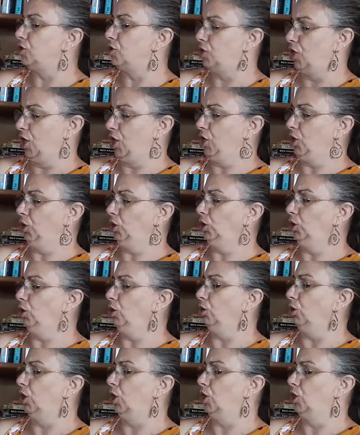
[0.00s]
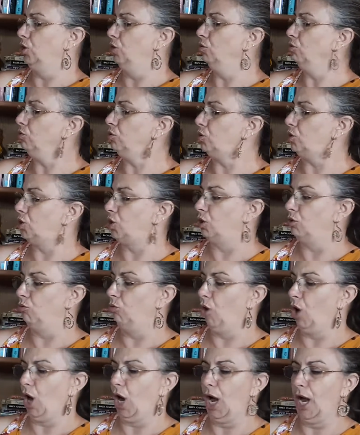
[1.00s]
Take a look and you'll see
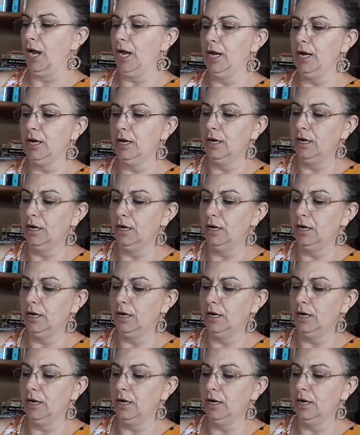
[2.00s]
why.